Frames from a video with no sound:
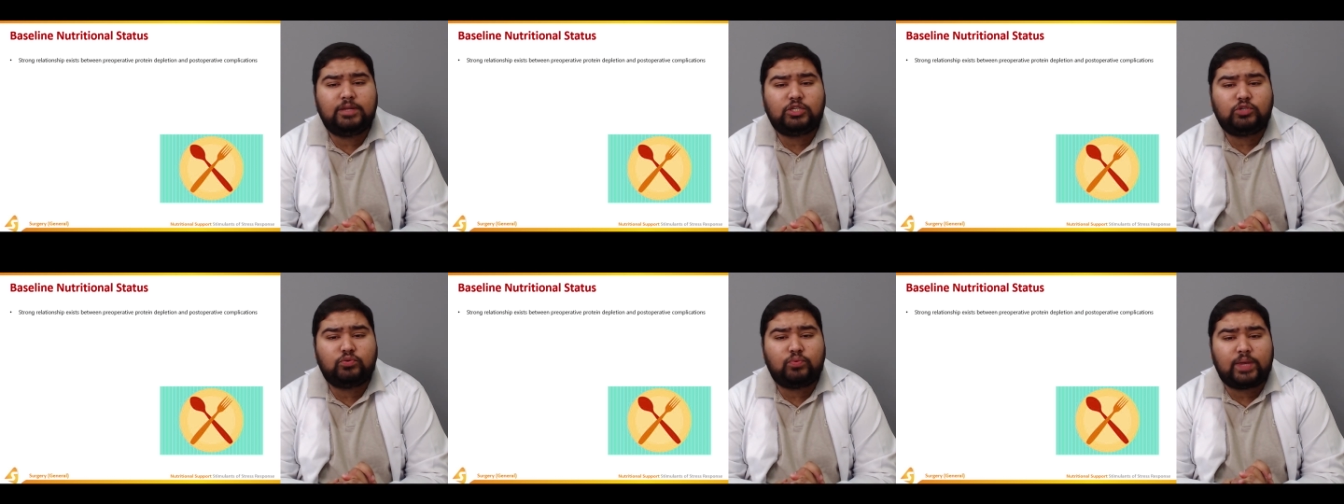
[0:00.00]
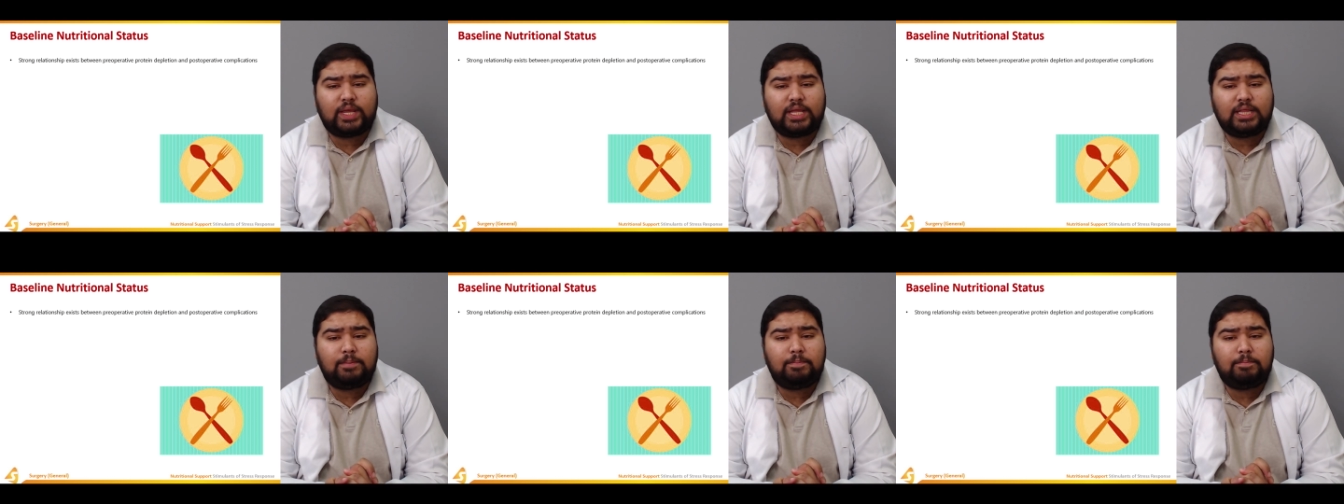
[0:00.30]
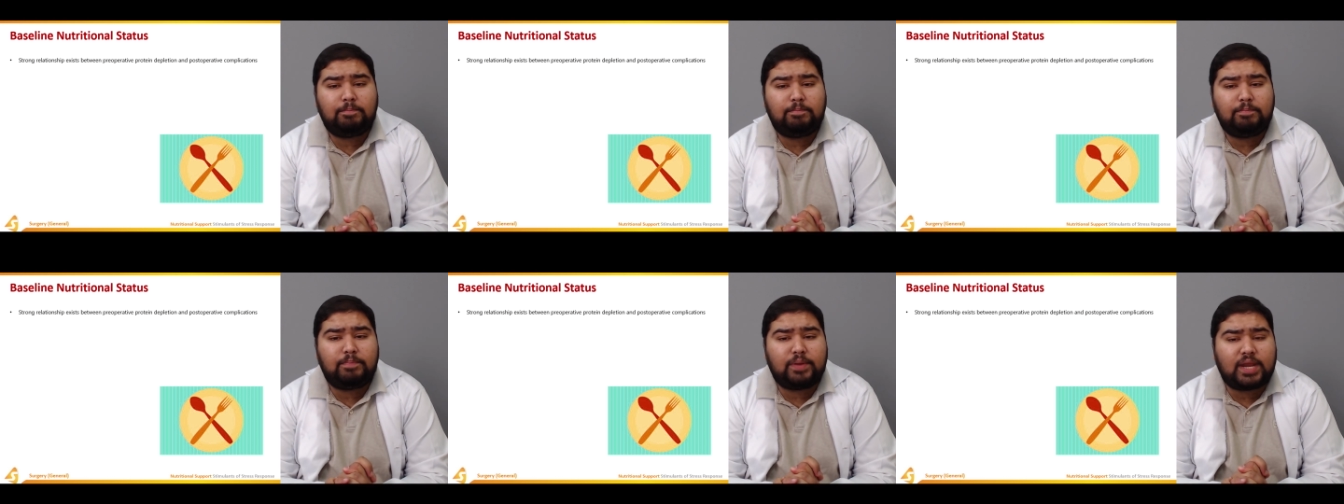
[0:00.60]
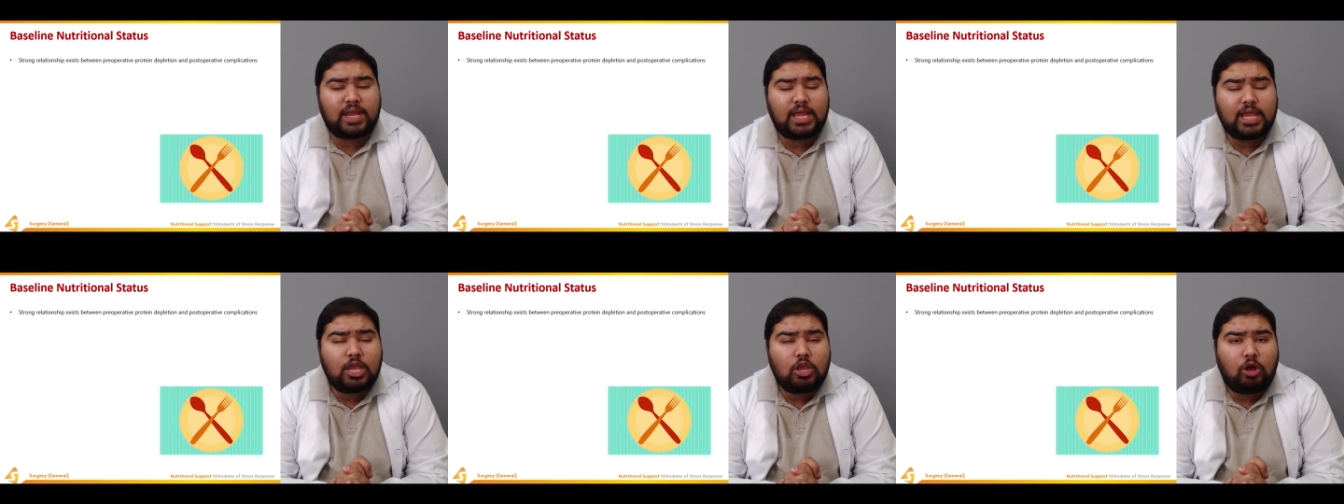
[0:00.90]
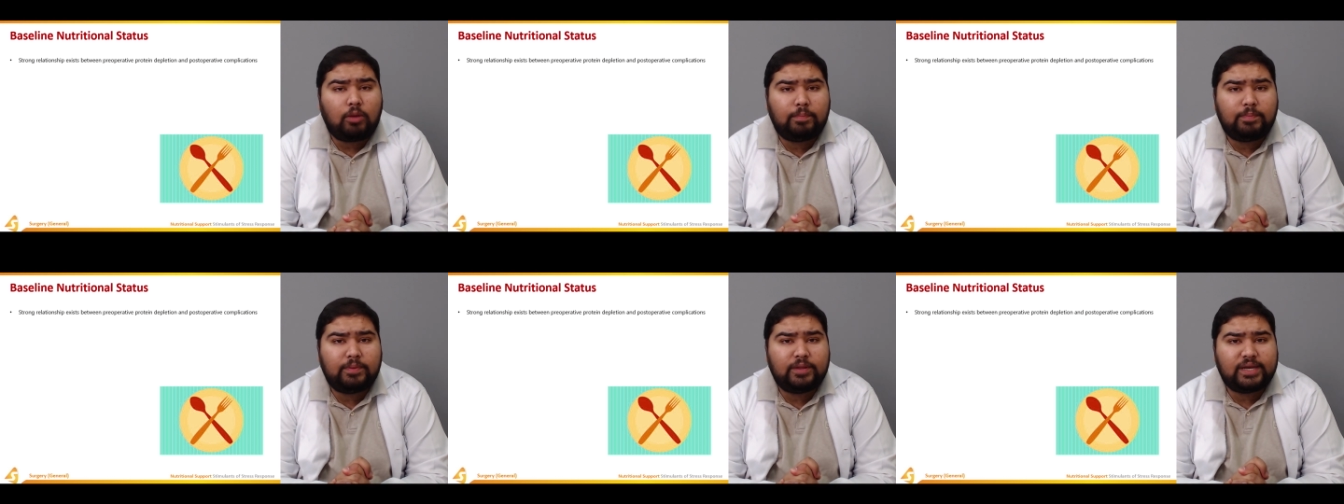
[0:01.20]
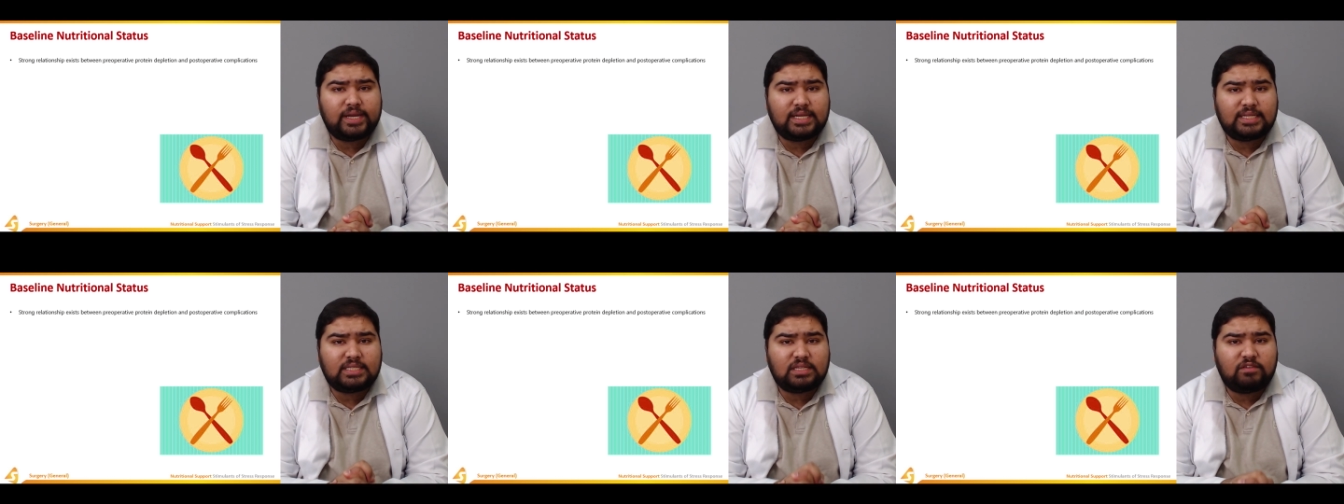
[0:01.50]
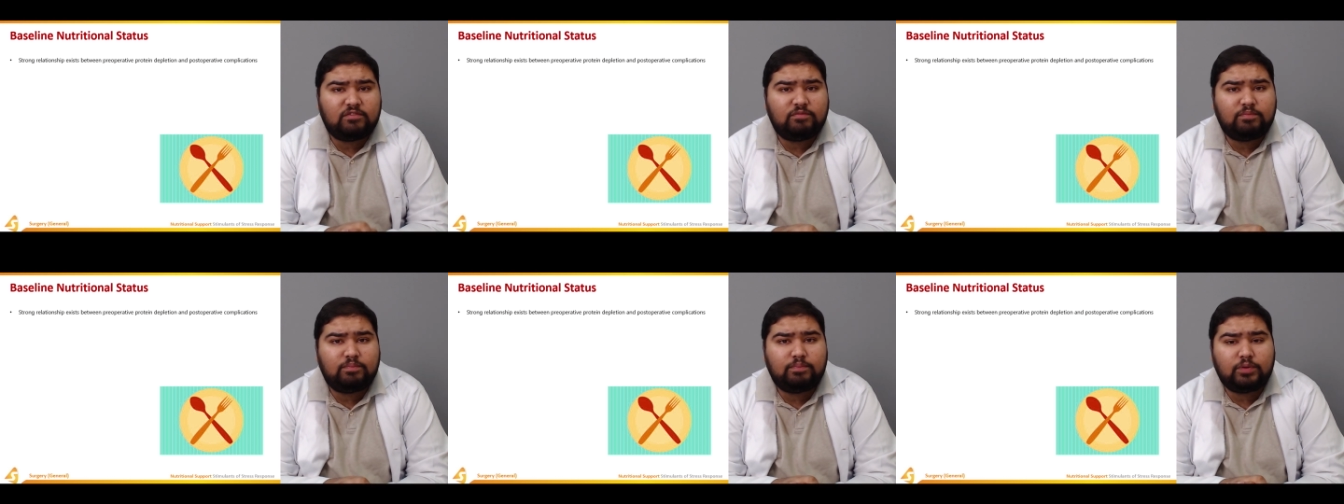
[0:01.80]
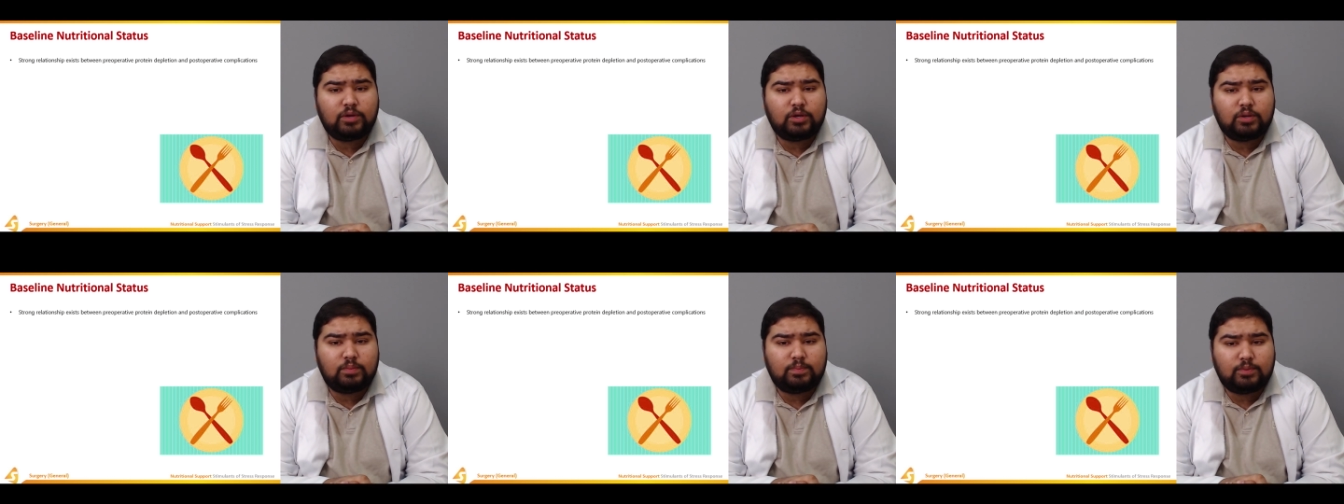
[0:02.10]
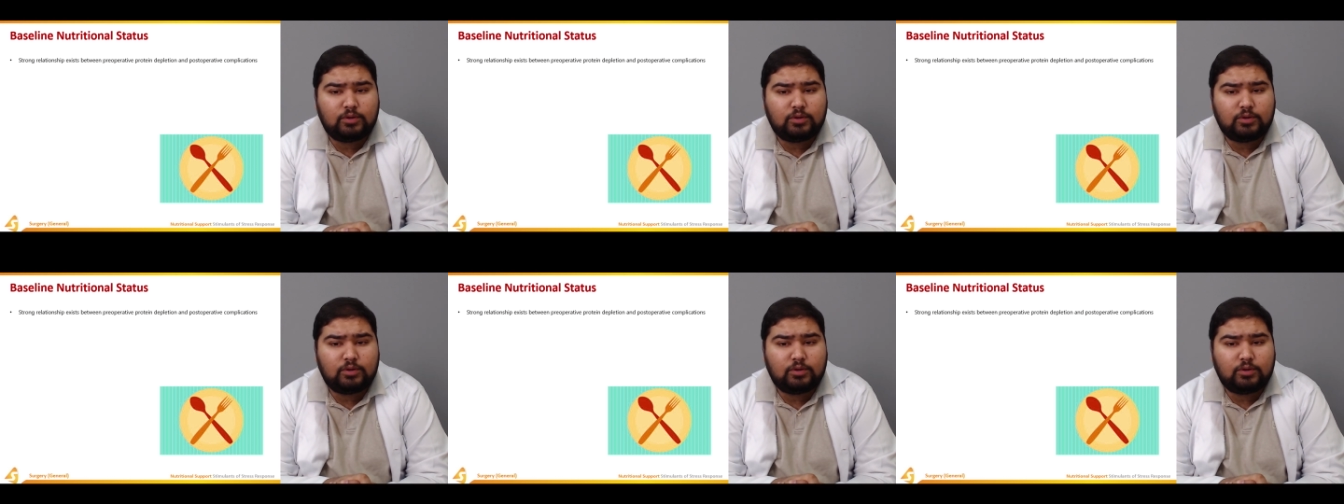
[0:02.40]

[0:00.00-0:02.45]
between the pre-operative pr